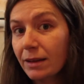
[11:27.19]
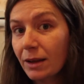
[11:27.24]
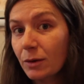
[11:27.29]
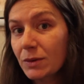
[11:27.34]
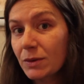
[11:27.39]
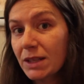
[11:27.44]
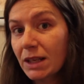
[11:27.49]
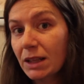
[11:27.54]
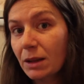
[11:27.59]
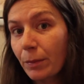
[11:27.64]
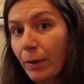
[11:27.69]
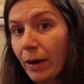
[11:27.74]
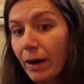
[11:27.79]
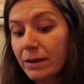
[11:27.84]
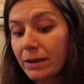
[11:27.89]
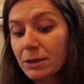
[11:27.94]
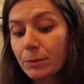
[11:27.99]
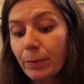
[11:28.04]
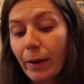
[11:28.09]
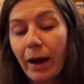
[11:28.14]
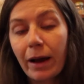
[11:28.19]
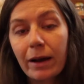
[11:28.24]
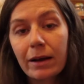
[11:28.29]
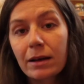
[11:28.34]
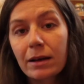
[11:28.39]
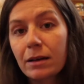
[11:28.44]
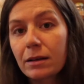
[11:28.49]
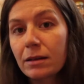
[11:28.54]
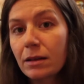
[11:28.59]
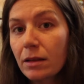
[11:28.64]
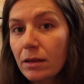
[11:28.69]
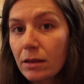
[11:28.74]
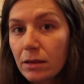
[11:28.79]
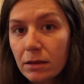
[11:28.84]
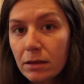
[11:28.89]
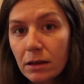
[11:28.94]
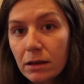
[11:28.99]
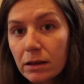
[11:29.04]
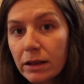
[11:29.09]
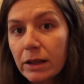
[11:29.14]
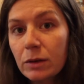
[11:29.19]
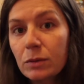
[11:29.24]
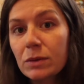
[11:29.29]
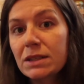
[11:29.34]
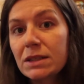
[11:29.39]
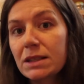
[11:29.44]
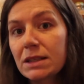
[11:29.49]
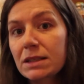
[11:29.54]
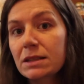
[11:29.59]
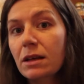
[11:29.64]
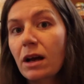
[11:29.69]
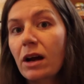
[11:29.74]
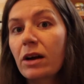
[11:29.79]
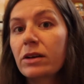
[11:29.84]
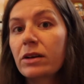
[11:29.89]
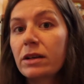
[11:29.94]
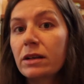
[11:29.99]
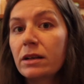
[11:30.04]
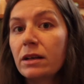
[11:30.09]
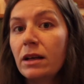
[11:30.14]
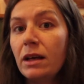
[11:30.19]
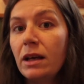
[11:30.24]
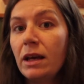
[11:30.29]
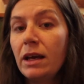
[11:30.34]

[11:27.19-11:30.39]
They would take the bottles back. The lid was discarded.